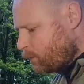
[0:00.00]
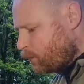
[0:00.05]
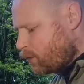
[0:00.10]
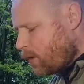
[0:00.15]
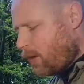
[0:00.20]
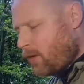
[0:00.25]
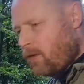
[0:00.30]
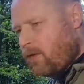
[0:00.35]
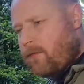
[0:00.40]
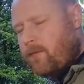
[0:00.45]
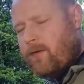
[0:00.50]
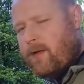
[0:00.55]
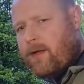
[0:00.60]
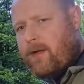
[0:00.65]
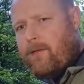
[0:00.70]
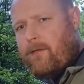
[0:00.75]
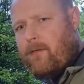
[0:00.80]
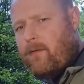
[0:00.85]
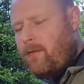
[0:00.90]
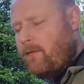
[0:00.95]
It's got a
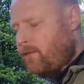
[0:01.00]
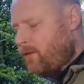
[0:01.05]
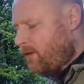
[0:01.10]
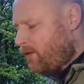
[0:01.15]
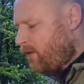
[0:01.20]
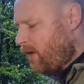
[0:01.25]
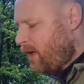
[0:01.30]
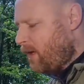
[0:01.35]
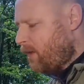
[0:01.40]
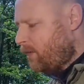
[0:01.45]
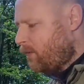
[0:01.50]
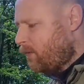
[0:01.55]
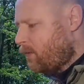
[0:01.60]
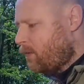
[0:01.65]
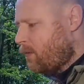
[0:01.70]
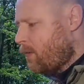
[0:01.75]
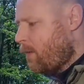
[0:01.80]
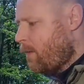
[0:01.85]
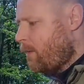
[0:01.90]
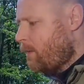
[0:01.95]
lovely, lovely
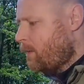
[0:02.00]
taste.